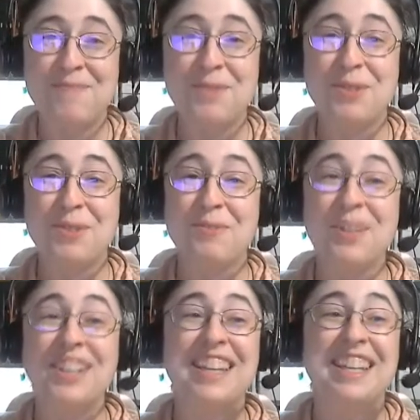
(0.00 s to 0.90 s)
with a
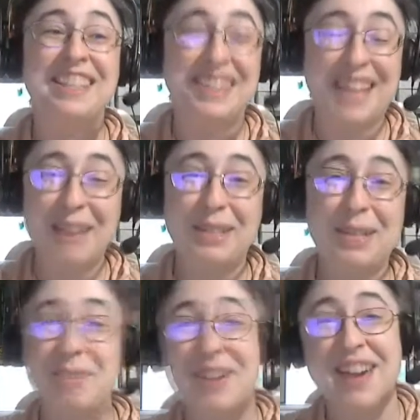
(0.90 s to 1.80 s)
really loudly
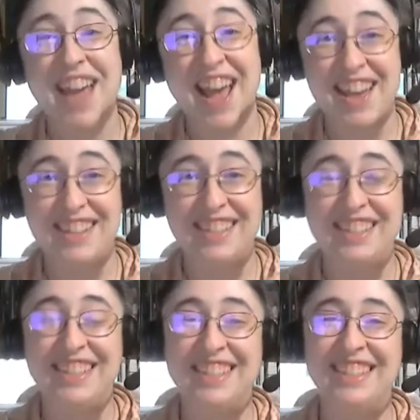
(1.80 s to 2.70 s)
blaring ad.
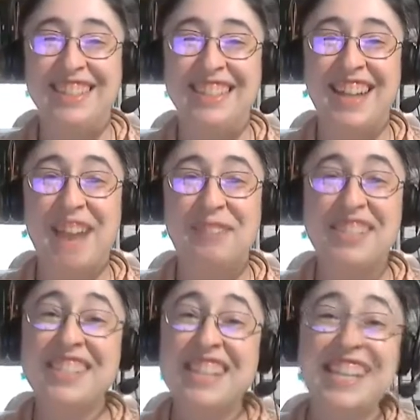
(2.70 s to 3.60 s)
I've
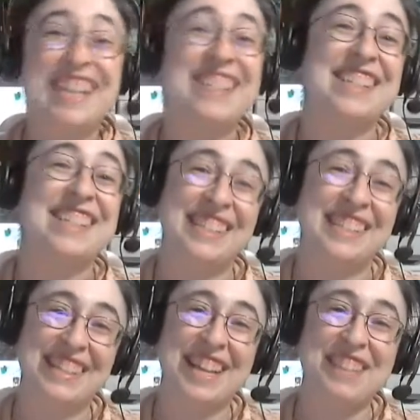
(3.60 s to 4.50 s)
seen it.
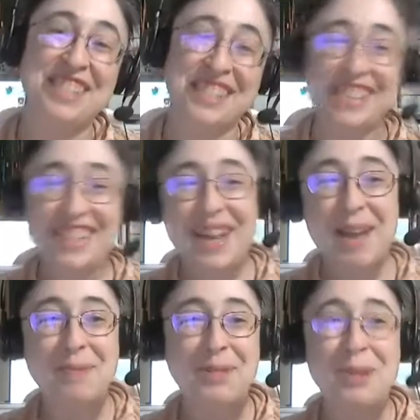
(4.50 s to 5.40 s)
I've seen it
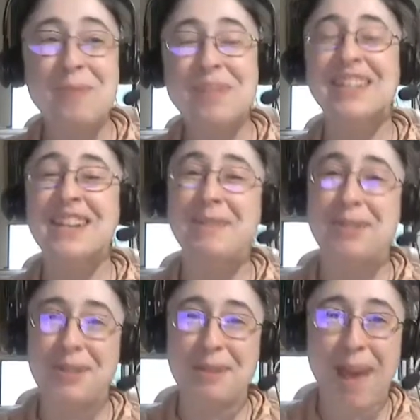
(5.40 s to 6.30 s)
happen too many
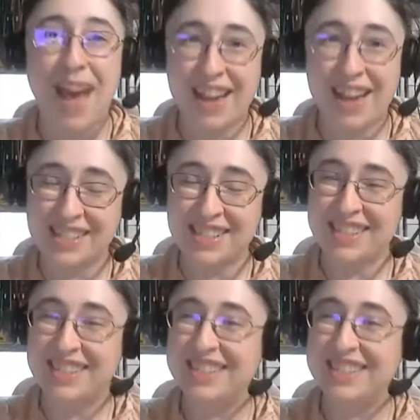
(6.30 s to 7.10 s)
times during PAX.